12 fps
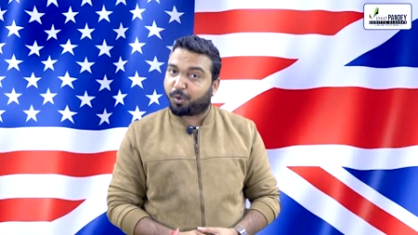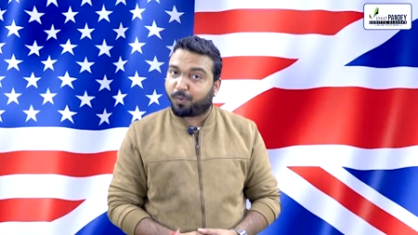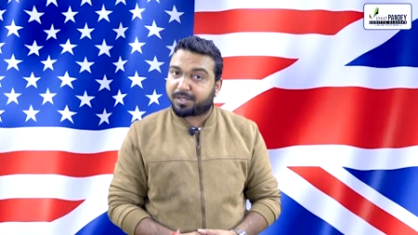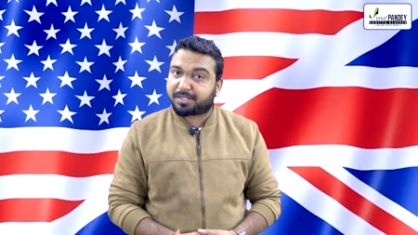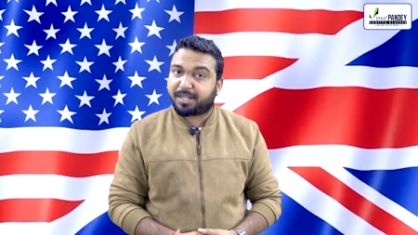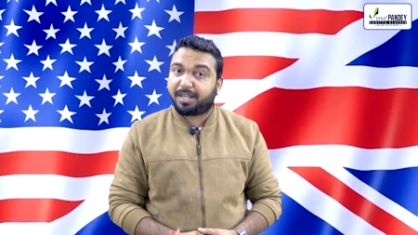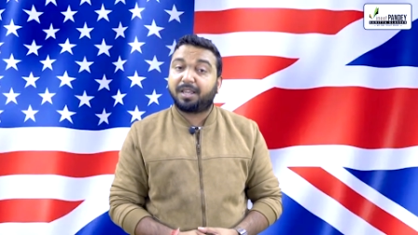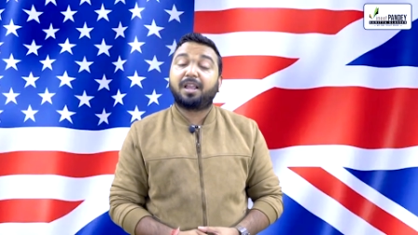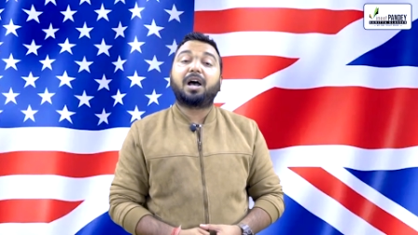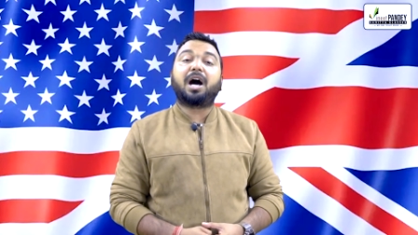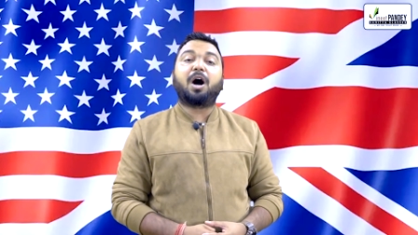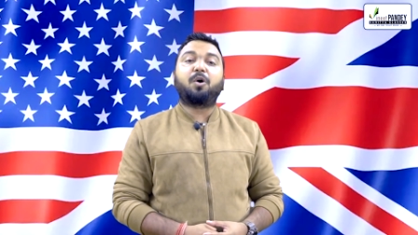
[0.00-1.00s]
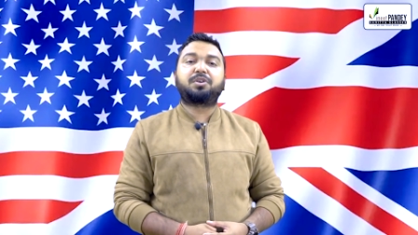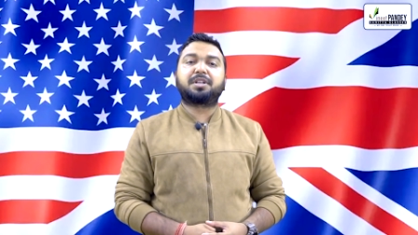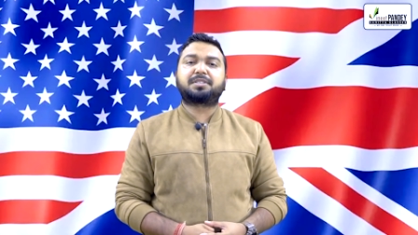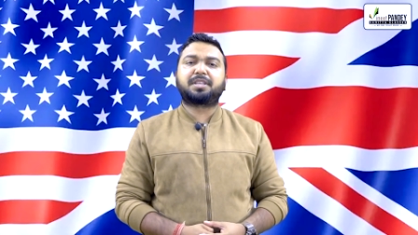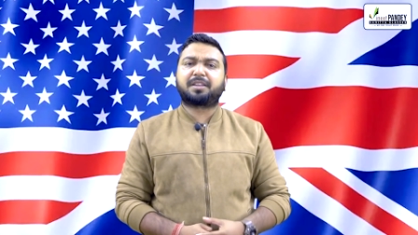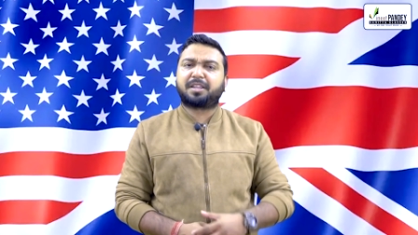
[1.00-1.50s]
USA,
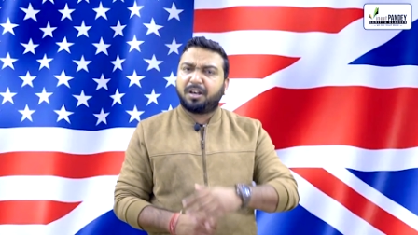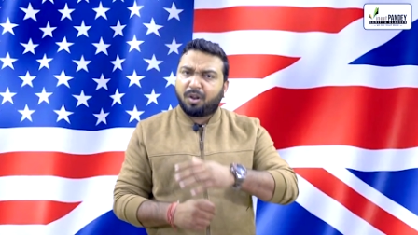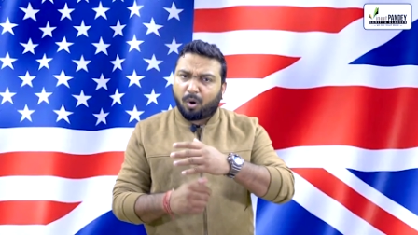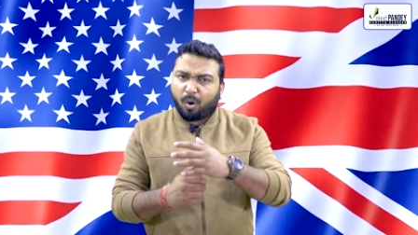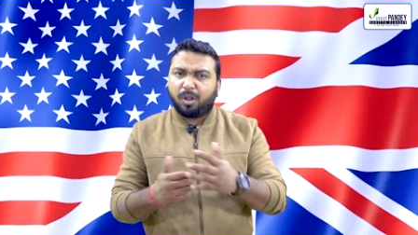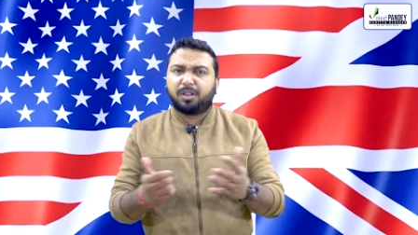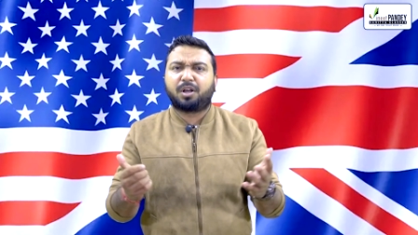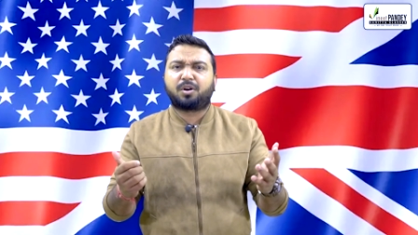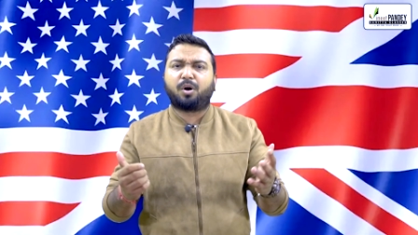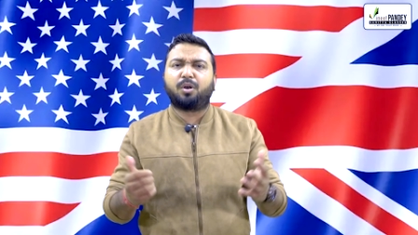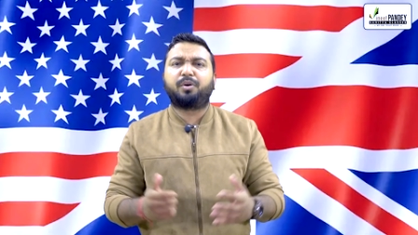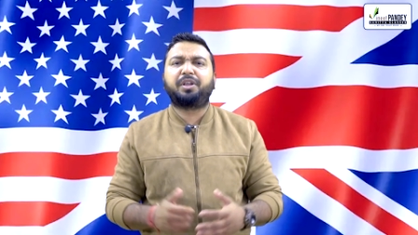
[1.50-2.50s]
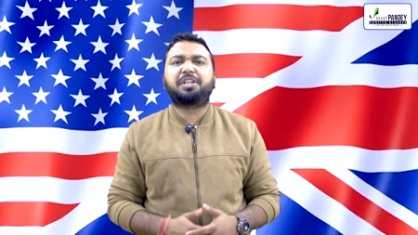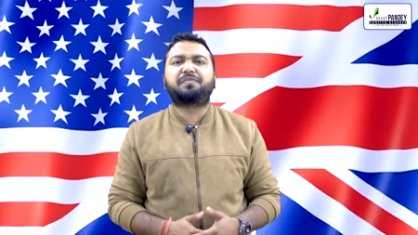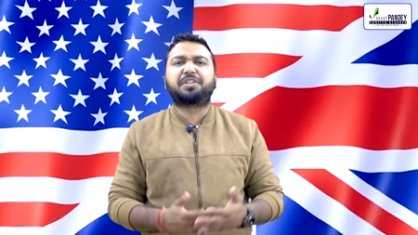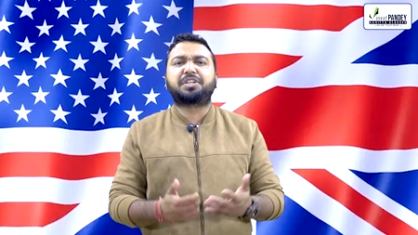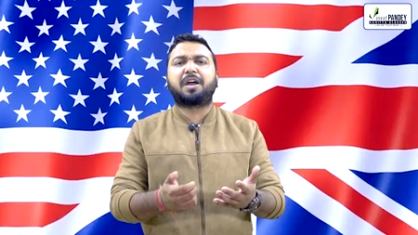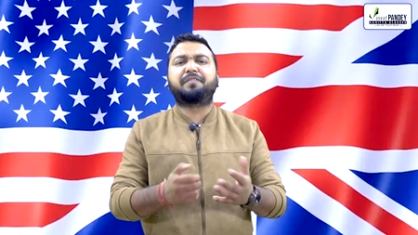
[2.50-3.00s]
outer circle all the colonies
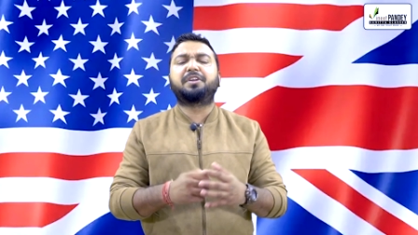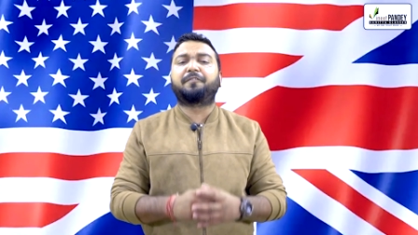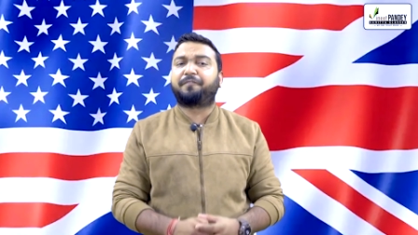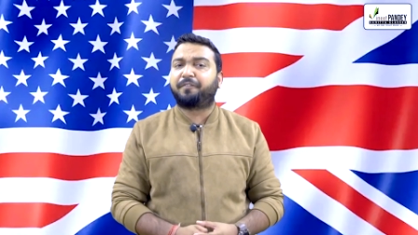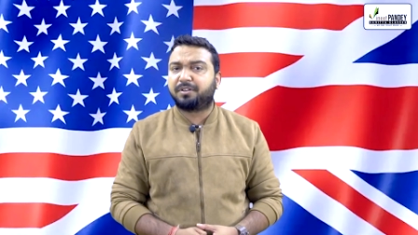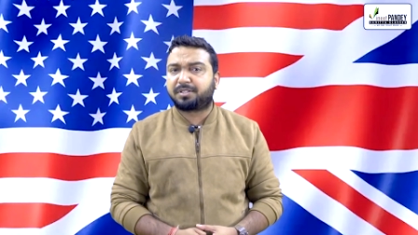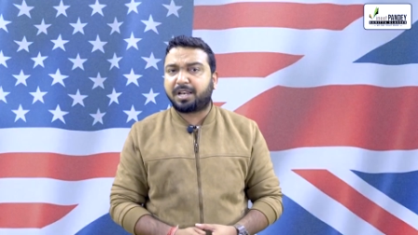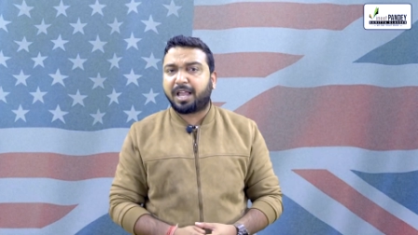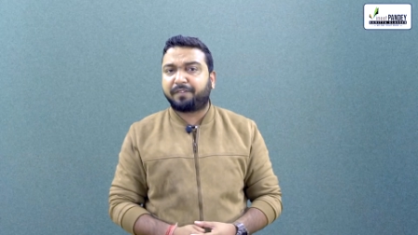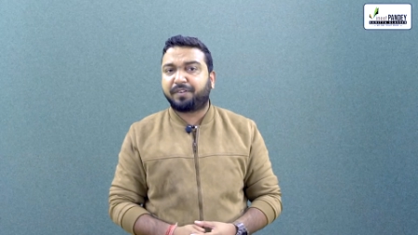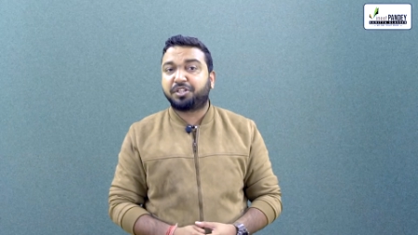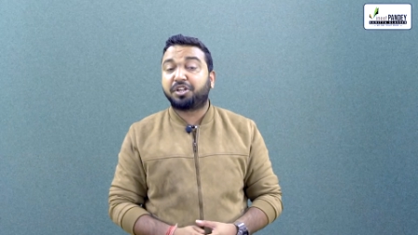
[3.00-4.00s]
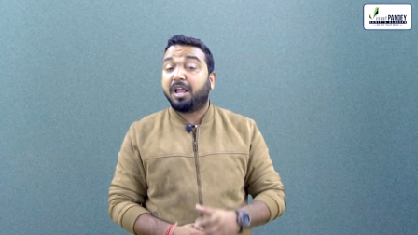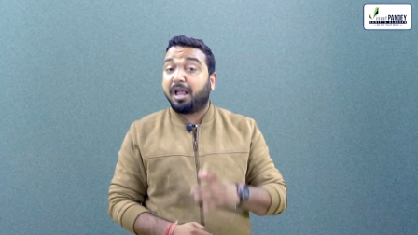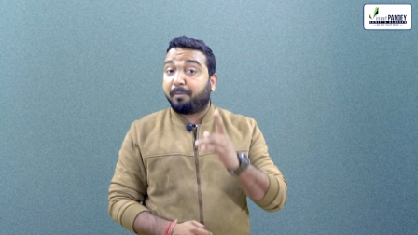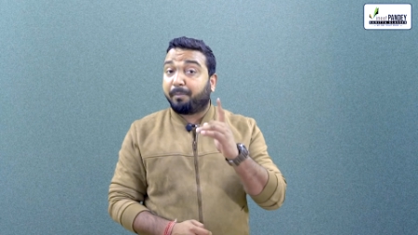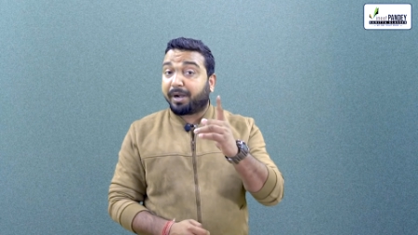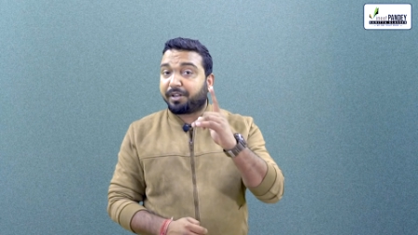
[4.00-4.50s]
which have their first language
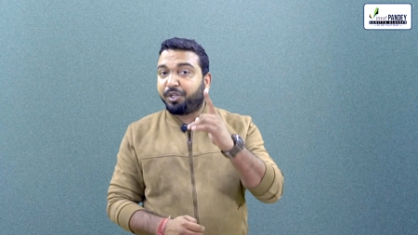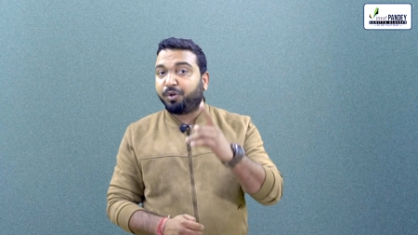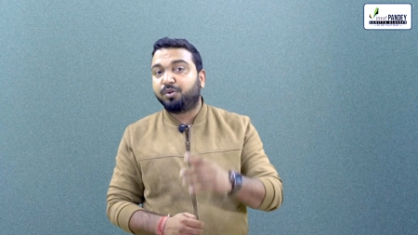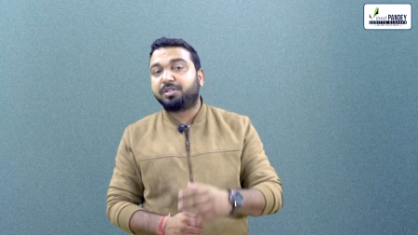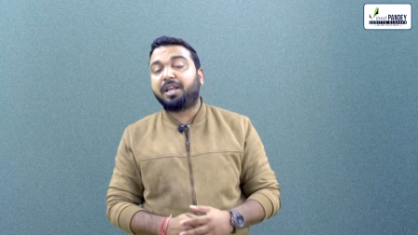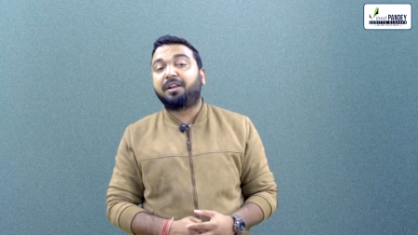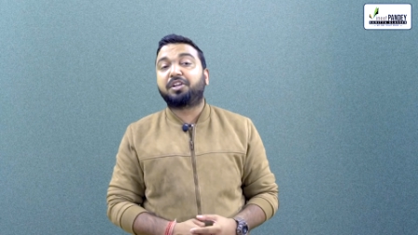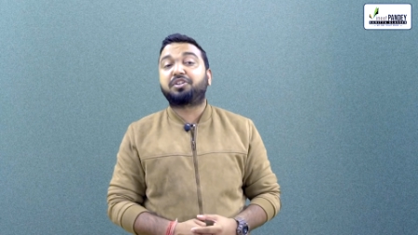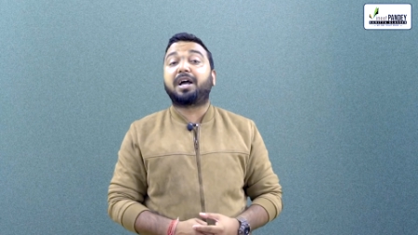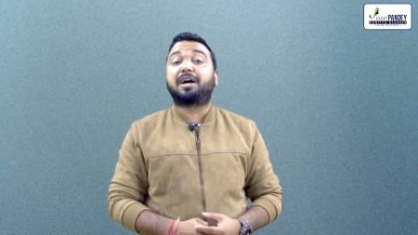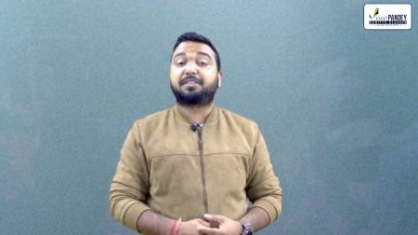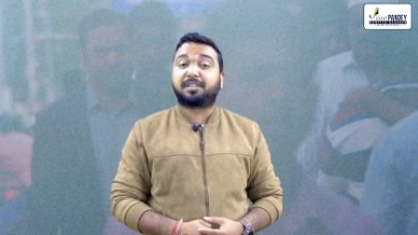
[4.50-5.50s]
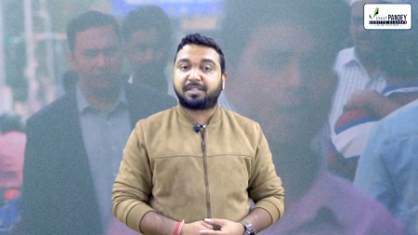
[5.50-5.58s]
but use English as a